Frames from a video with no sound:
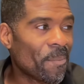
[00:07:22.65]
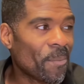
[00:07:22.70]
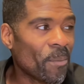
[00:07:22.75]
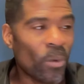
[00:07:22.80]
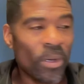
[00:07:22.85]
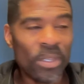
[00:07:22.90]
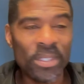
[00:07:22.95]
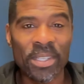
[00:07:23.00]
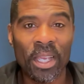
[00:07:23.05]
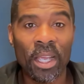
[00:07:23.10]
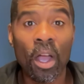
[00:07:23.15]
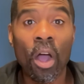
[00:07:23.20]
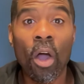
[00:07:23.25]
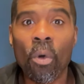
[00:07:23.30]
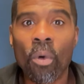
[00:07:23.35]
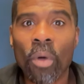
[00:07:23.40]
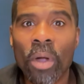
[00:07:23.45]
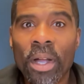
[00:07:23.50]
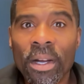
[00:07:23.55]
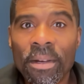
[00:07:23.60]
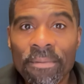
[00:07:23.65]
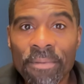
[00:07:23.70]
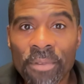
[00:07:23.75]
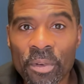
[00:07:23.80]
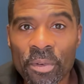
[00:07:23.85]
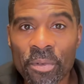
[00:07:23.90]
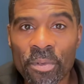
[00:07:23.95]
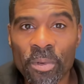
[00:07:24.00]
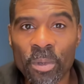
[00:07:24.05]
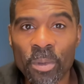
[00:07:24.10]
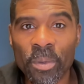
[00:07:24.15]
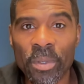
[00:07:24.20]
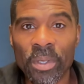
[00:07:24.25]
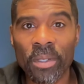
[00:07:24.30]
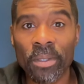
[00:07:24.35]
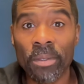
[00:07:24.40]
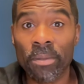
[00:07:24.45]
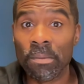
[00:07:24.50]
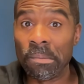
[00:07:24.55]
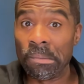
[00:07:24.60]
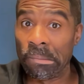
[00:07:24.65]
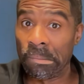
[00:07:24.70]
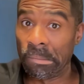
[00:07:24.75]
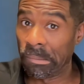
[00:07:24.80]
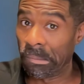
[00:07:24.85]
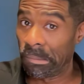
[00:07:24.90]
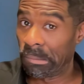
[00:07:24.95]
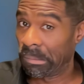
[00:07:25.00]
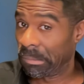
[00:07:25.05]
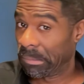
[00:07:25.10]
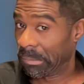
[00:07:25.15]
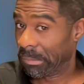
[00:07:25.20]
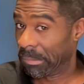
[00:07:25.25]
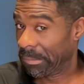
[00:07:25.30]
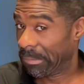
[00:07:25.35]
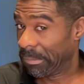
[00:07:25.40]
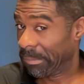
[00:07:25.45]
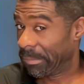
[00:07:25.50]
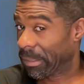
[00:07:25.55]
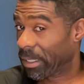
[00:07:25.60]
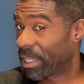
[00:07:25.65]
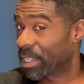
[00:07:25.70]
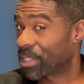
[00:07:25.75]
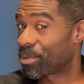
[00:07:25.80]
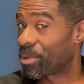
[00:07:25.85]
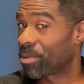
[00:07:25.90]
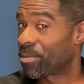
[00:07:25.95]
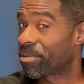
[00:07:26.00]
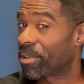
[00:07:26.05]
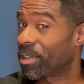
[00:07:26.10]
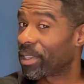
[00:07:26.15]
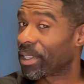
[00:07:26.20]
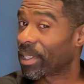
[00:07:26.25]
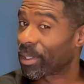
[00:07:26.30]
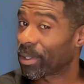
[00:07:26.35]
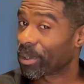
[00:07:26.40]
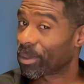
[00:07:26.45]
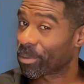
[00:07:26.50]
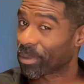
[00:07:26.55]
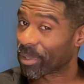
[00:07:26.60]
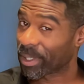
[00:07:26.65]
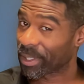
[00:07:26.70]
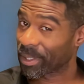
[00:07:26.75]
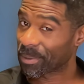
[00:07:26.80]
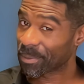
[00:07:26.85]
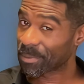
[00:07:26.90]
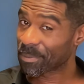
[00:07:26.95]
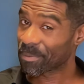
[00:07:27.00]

what is it? Oh, comfort food. Because we're feeling lonely.